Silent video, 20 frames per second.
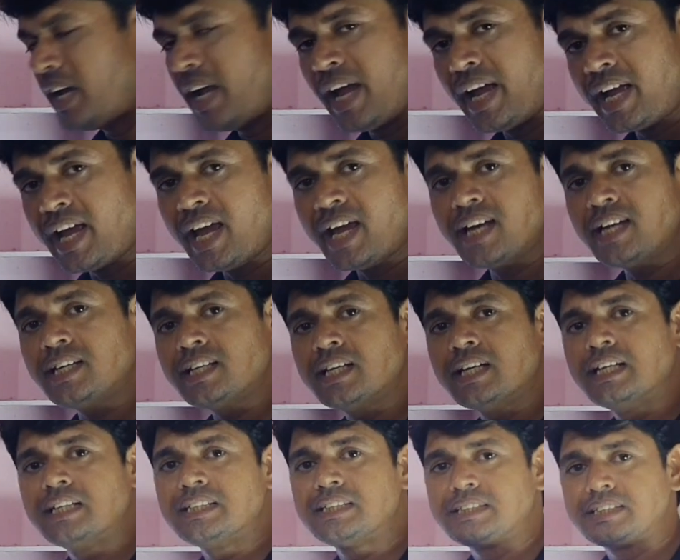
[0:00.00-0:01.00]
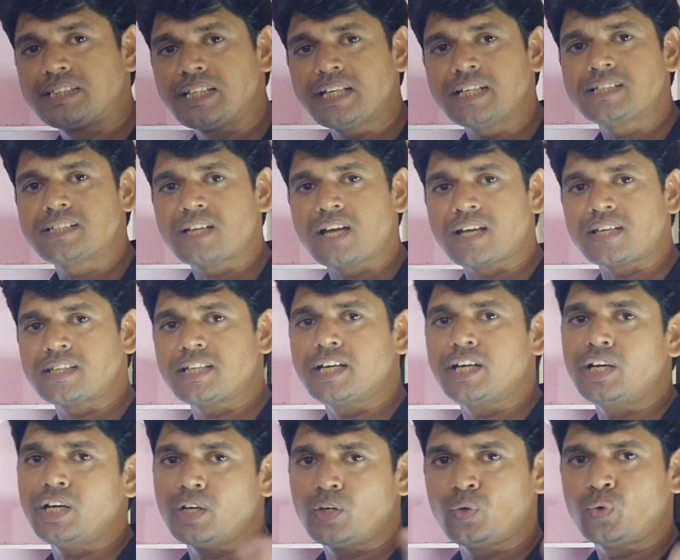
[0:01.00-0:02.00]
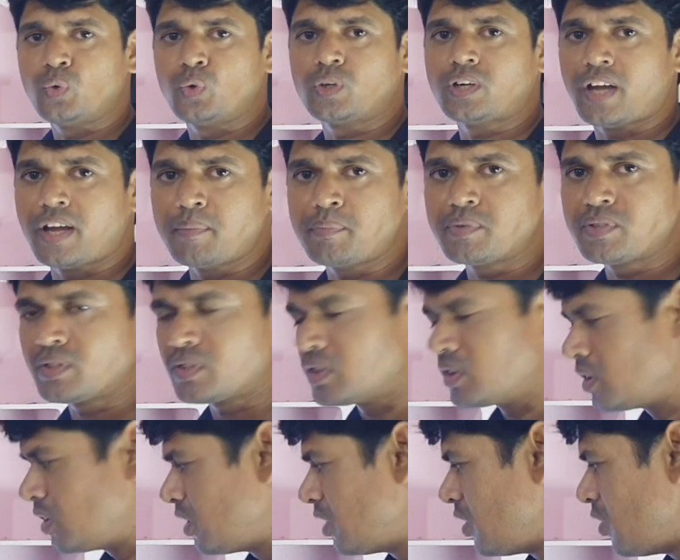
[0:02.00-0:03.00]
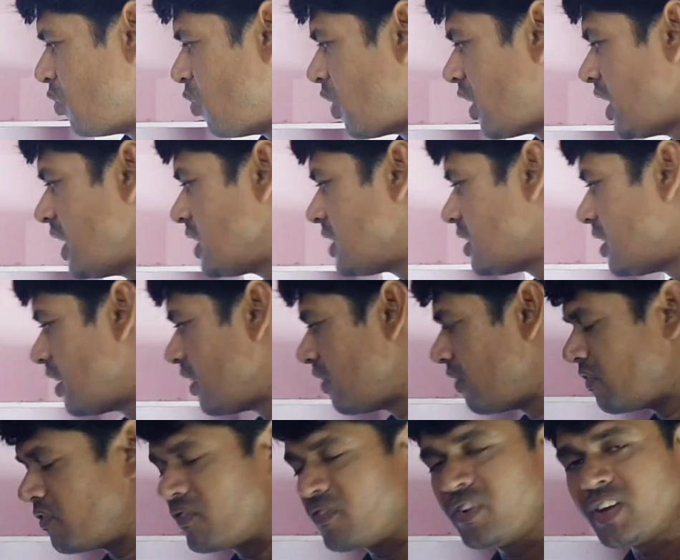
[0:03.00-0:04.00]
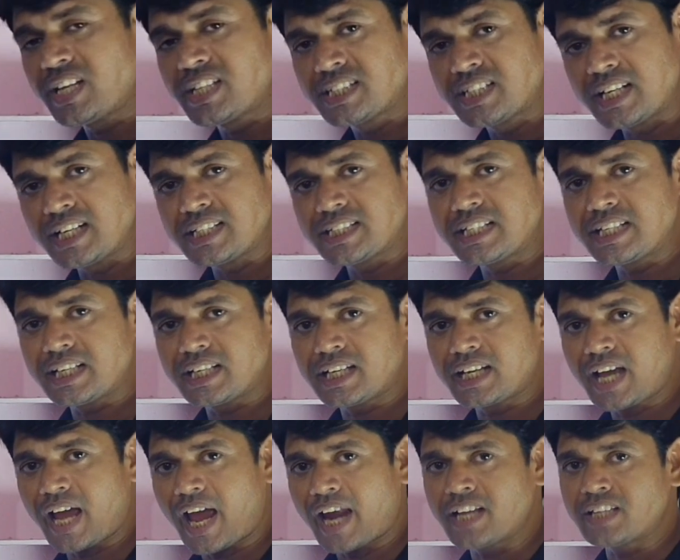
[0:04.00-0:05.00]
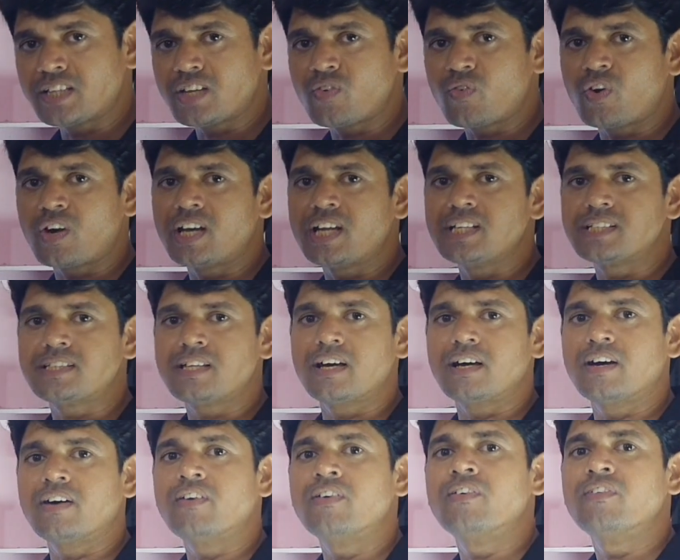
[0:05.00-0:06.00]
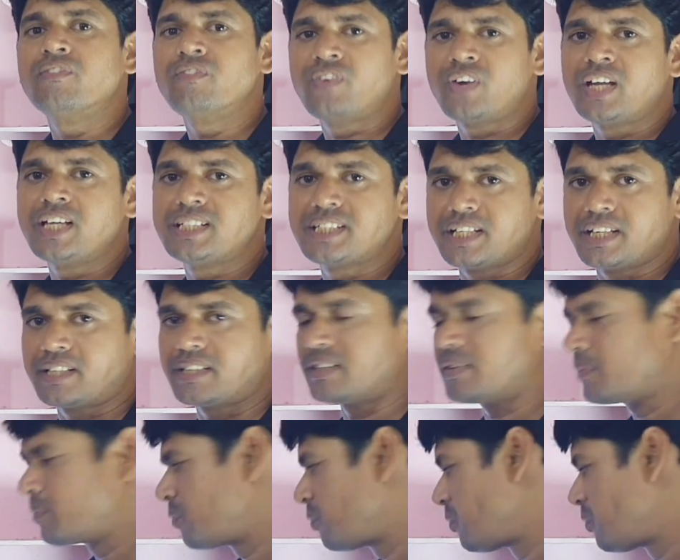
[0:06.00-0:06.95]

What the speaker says: Again cheeks are the two types, one is the fixed cheek, another one is the free cheek.